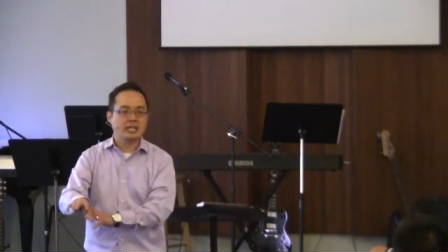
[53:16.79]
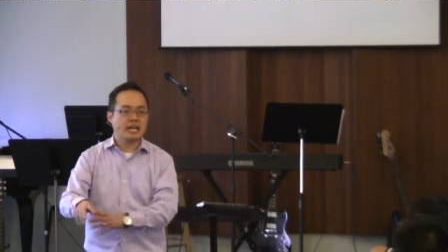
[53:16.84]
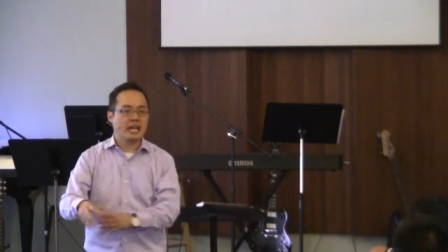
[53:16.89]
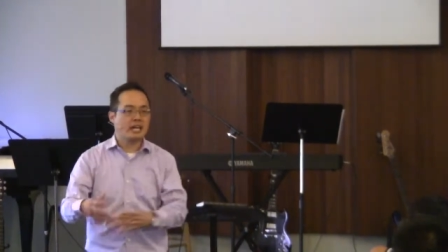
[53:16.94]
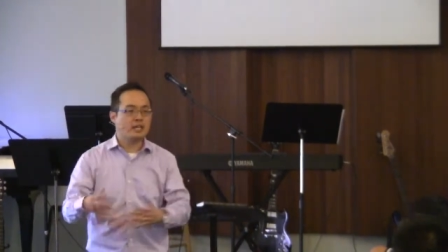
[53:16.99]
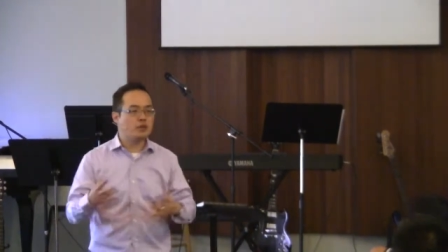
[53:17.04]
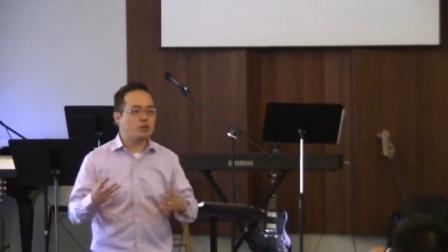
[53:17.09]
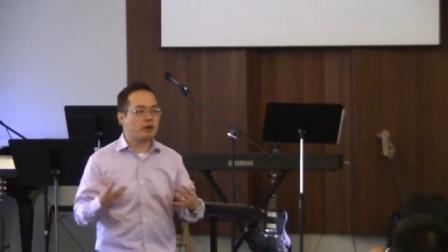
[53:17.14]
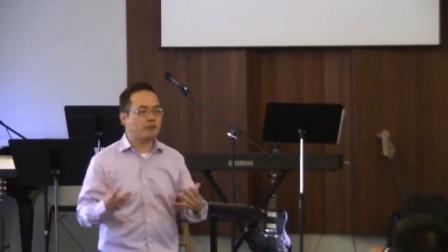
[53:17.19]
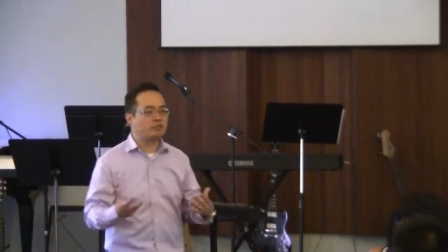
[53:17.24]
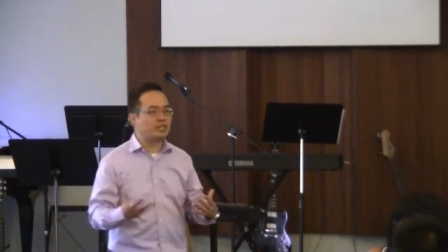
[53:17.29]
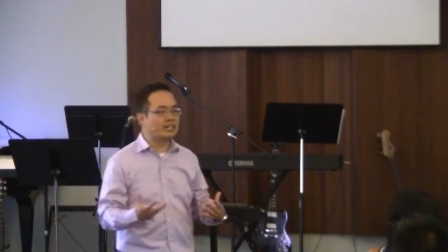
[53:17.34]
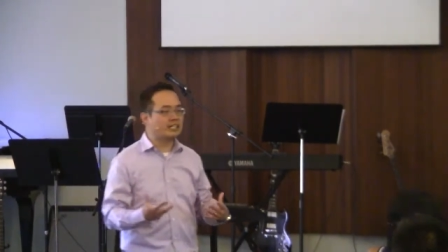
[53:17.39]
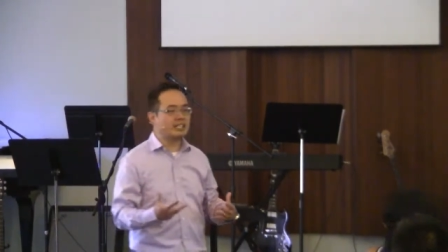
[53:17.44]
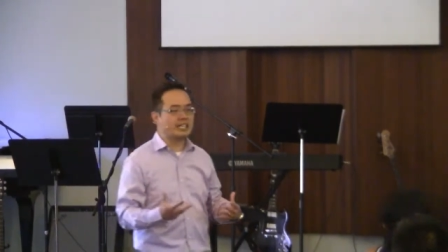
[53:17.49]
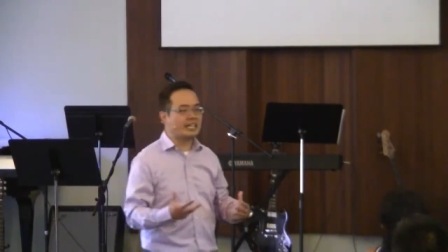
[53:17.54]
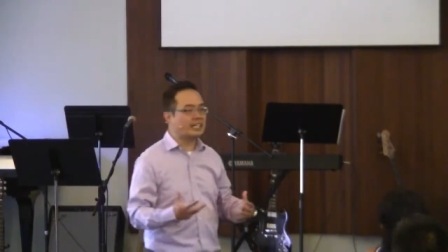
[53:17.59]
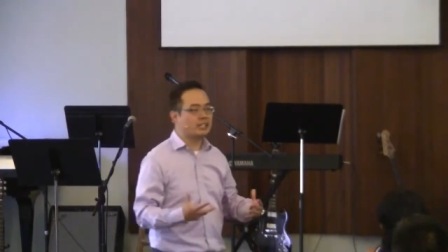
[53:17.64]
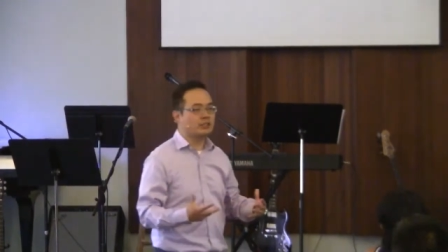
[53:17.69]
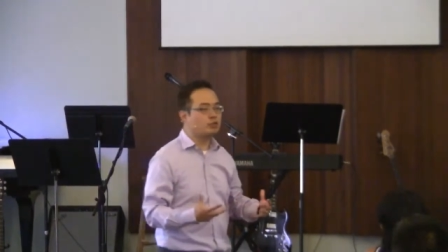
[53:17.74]
and you have
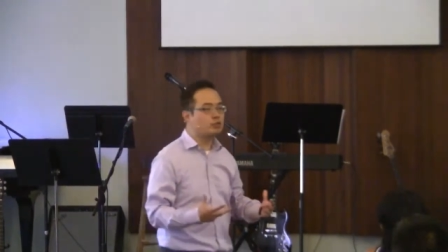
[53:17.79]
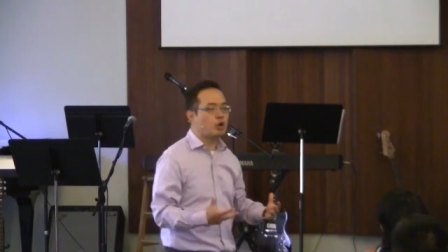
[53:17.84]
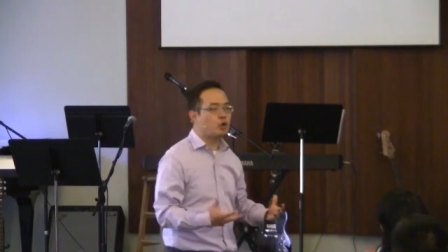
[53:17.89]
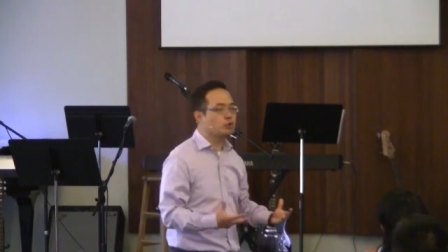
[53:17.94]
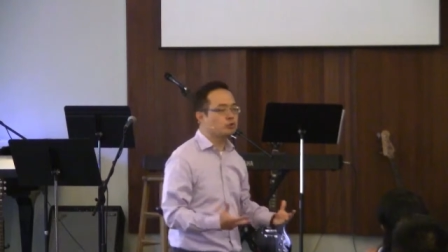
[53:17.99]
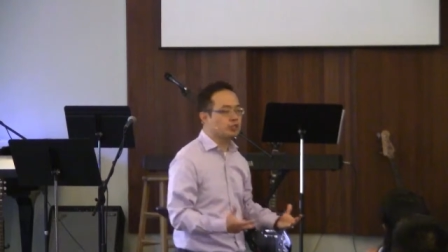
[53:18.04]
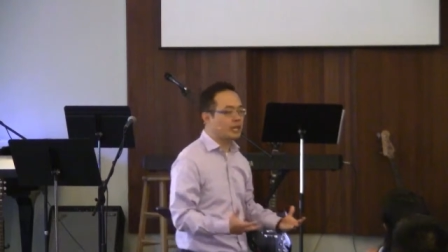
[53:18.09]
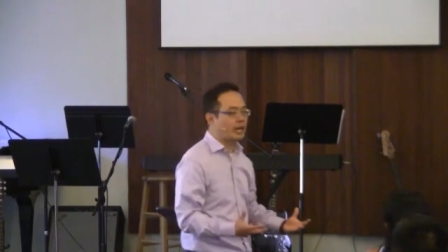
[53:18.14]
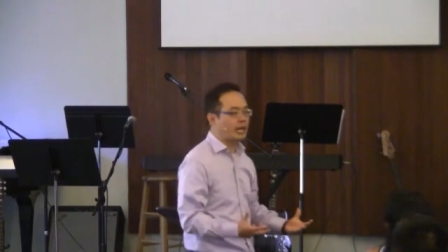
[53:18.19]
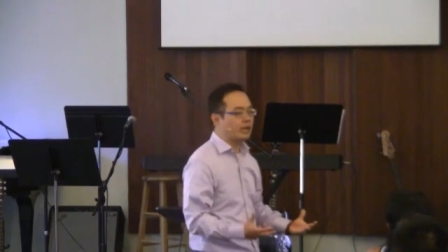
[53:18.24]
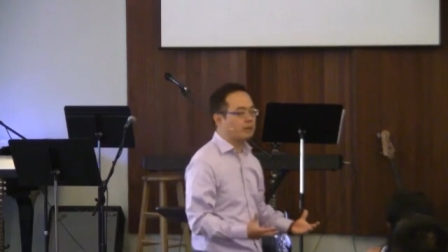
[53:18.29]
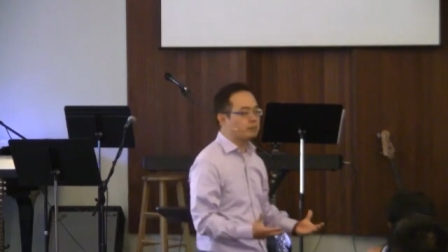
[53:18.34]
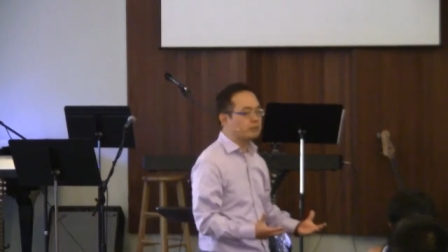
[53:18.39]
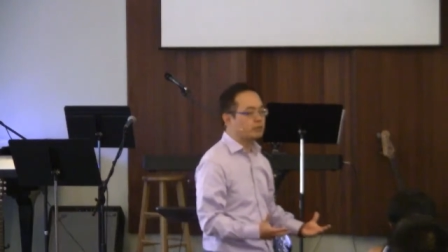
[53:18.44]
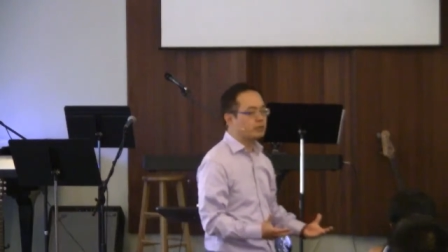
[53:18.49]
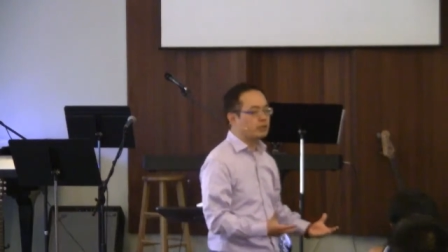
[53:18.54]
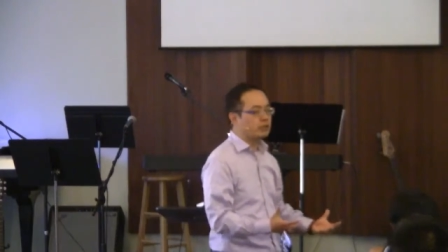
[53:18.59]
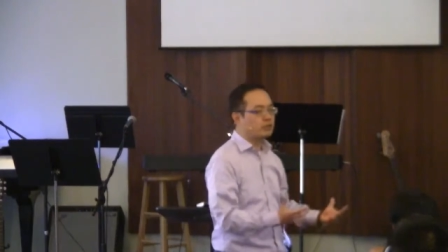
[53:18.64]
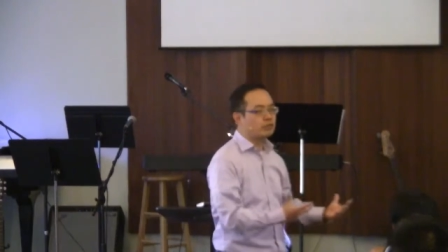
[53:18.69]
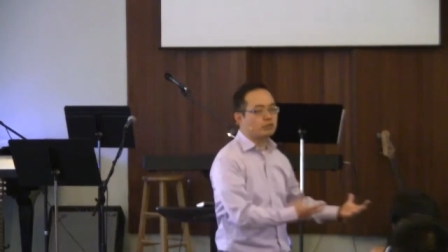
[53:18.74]
dedicated no time
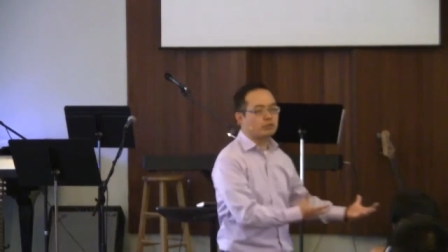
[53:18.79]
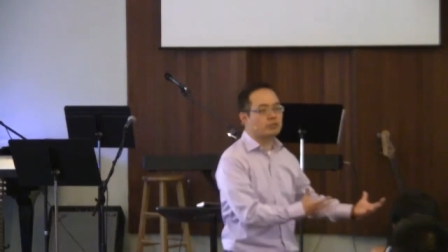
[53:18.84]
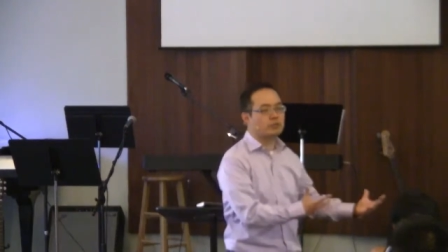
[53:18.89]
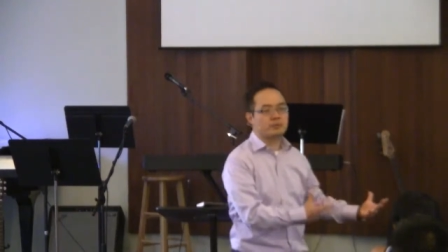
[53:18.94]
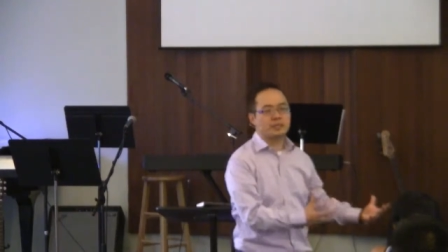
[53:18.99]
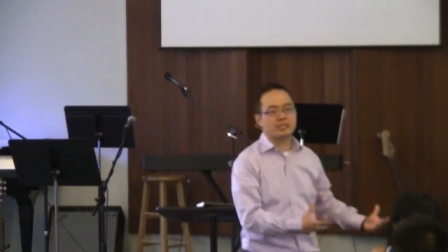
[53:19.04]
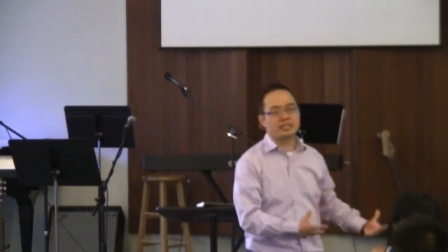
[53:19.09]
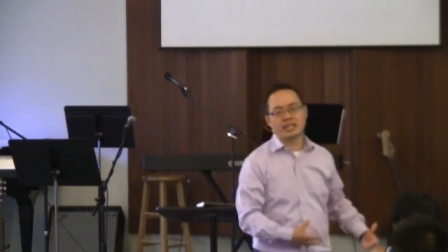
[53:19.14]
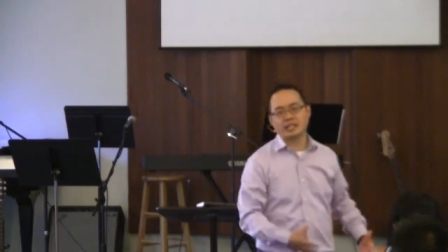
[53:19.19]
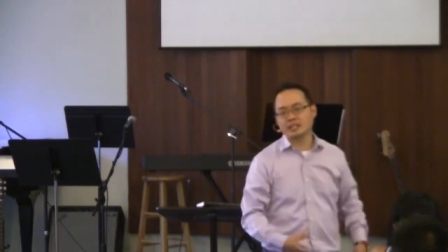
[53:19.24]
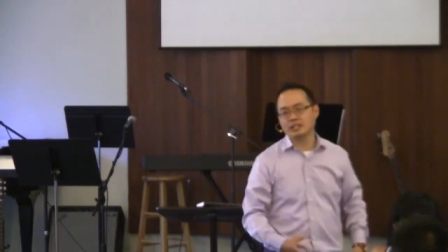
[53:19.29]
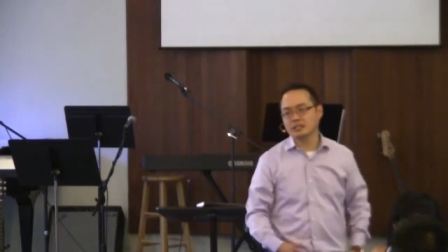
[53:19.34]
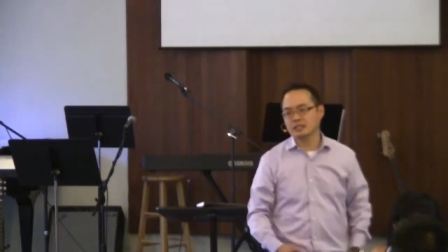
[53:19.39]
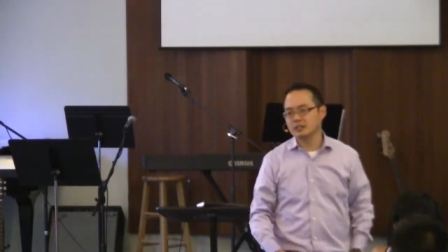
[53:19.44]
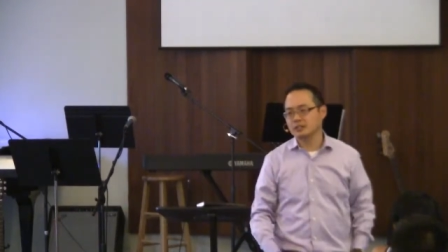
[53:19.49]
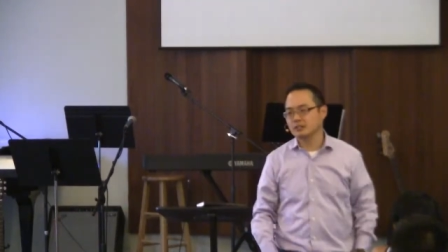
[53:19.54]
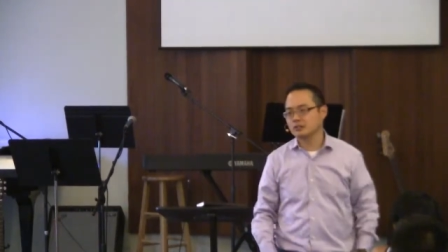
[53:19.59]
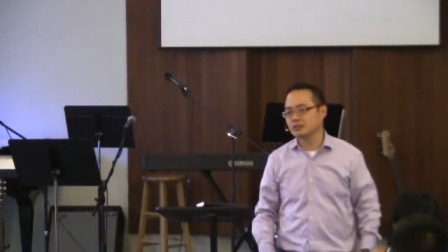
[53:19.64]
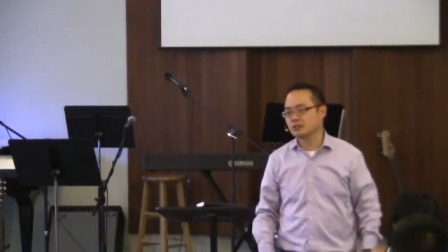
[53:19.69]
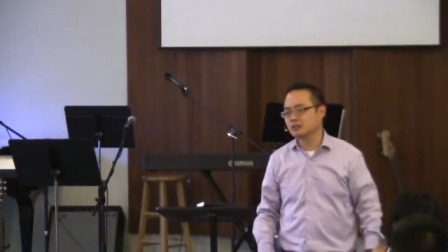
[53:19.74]
for something that
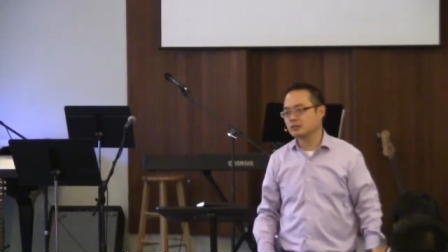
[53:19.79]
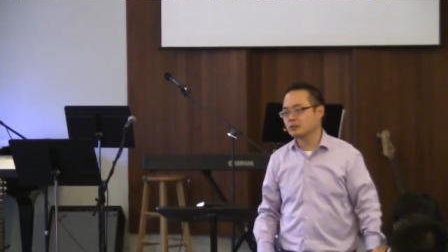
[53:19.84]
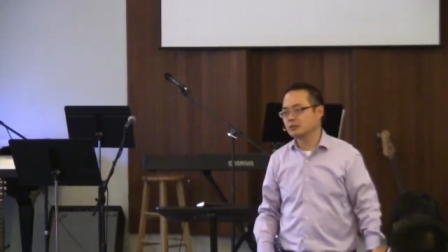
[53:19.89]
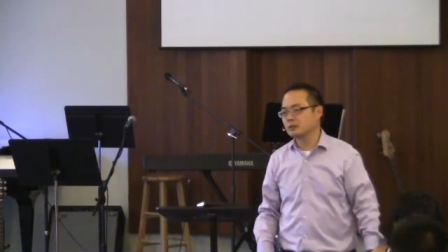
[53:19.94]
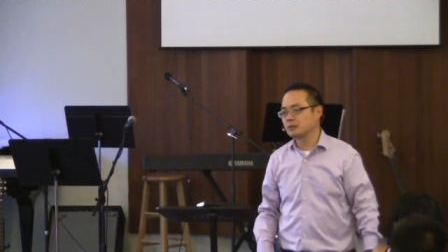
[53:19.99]
is.